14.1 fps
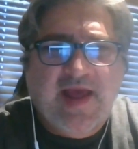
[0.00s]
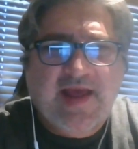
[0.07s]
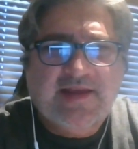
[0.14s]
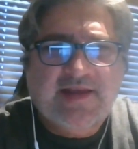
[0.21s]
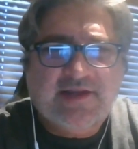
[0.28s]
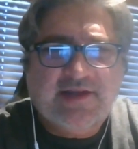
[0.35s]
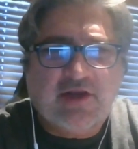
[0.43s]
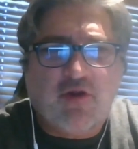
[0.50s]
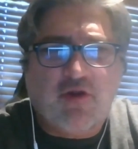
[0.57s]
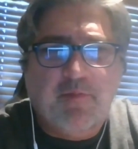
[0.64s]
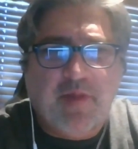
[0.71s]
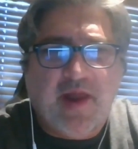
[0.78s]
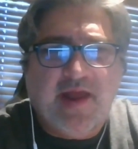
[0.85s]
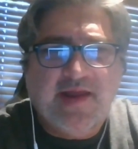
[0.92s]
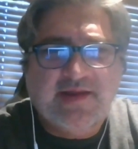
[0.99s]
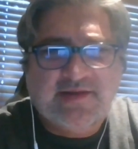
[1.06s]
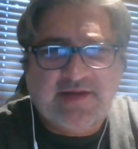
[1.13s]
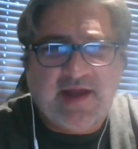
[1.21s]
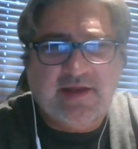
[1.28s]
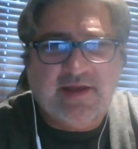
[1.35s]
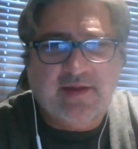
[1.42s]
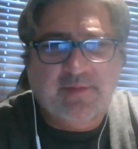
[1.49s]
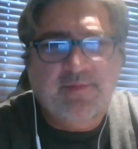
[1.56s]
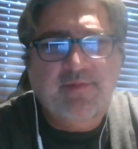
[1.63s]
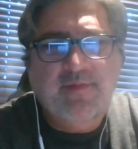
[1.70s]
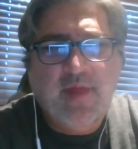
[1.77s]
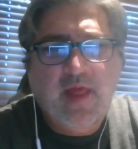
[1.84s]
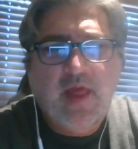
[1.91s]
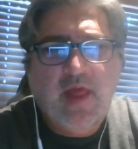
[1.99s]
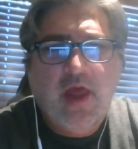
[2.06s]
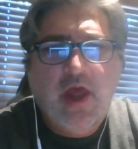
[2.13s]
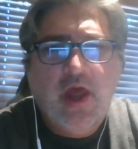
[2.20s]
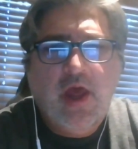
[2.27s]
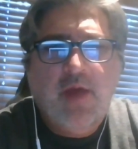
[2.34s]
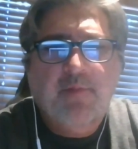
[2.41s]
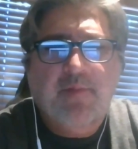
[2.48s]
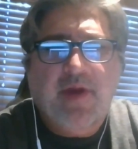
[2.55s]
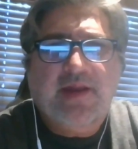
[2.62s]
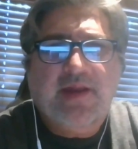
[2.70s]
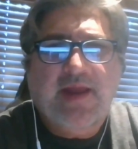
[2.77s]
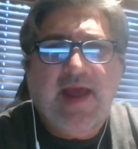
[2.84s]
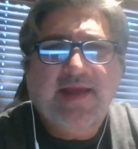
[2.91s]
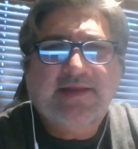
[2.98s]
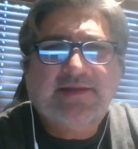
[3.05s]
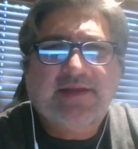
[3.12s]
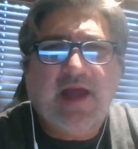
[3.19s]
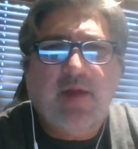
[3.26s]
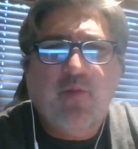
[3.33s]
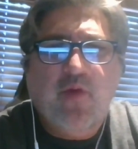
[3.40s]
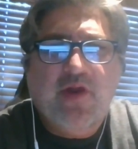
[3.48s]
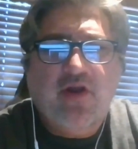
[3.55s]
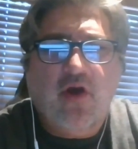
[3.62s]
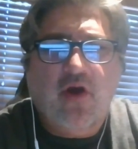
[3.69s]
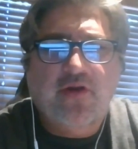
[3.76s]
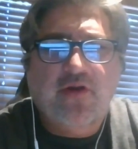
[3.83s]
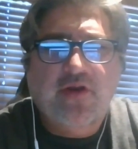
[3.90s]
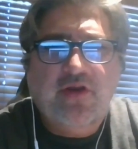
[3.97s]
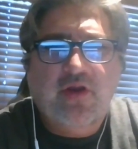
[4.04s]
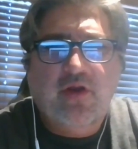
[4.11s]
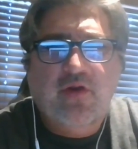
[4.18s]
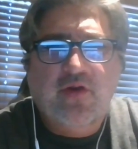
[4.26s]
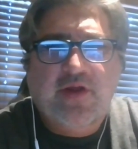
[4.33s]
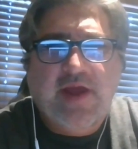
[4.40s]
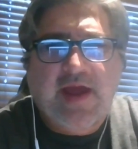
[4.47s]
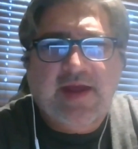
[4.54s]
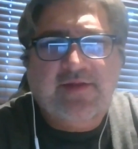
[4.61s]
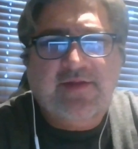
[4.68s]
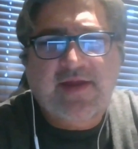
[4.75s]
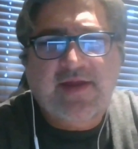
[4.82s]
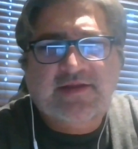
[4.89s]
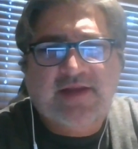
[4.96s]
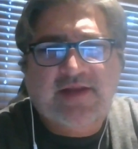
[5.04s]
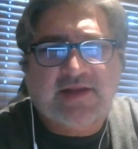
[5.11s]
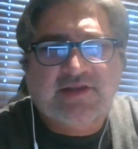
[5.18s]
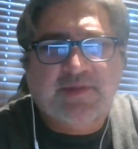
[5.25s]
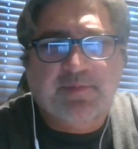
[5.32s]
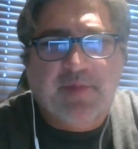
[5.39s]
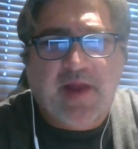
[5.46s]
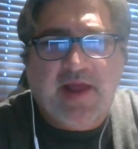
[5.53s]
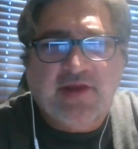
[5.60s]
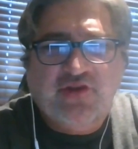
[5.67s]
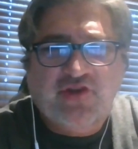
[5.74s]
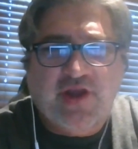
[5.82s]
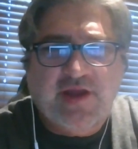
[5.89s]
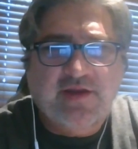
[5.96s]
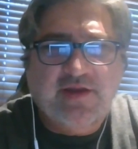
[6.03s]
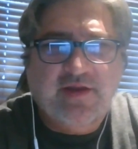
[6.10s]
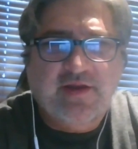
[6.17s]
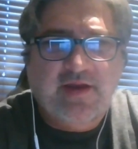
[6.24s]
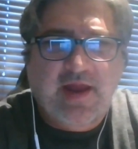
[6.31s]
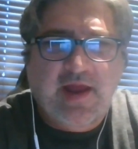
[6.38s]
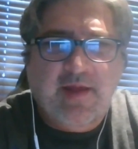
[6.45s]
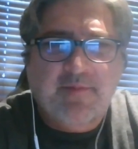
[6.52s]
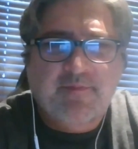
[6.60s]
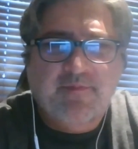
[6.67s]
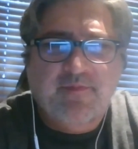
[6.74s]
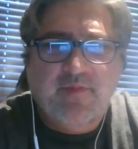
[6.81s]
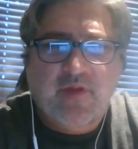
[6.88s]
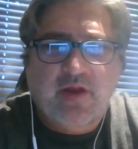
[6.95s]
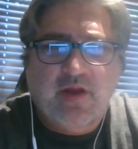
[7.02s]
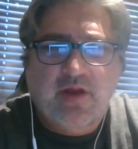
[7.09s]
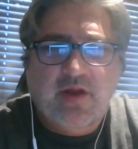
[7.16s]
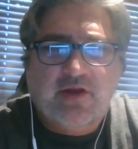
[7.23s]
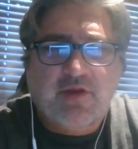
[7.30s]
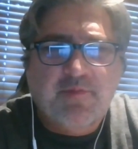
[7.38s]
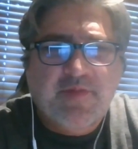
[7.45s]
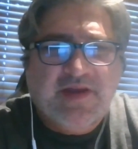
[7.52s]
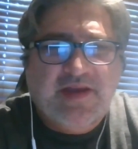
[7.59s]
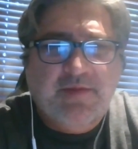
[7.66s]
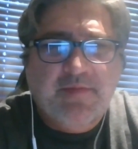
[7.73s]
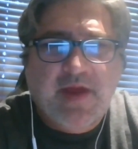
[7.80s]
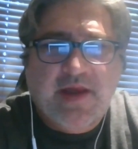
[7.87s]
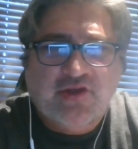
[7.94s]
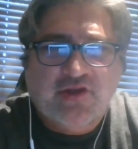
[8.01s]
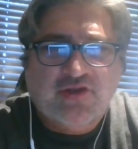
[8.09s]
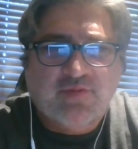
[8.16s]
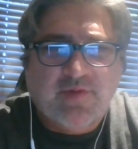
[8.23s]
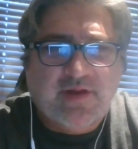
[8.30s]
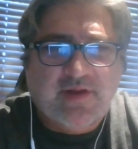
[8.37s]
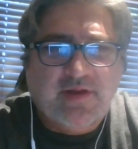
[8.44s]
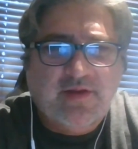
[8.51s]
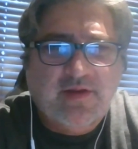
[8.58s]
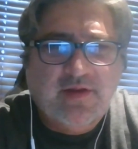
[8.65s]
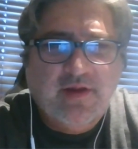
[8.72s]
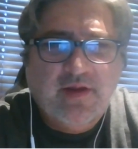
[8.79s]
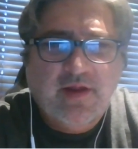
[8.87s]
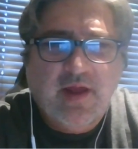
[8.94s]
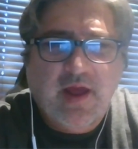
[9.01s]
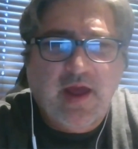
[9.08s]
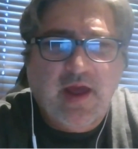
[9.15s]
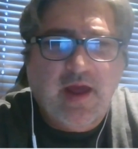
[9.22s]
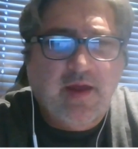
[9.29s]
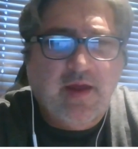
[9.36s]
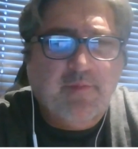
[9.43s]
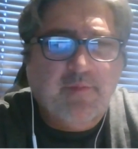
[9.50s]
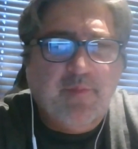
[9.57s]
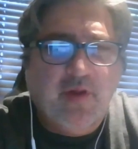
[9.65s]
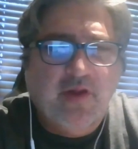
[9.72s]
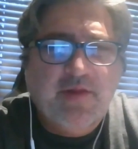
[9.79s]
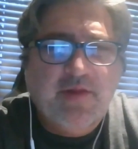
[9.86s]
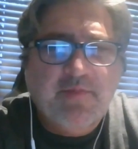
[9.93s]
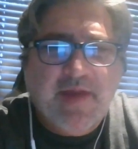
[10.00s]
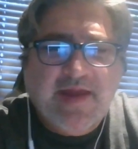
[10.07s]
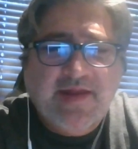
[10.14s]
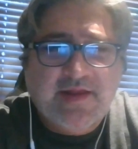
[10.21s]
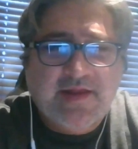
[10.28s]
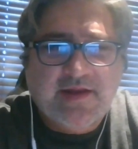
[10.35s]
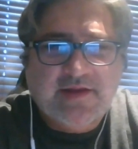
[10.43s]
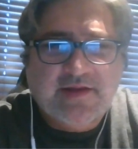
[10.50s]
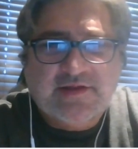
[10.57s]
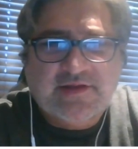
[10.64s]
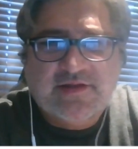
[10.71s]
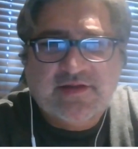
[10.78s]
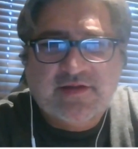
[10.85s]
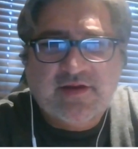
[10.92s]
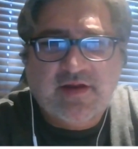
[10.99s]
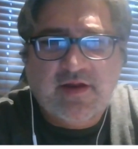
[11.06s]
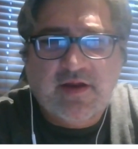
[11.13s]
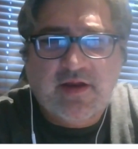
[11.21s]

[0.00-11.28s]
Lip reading: as a compliance item. But as time went on, you look at things like supply chain, committee management, building maintenance,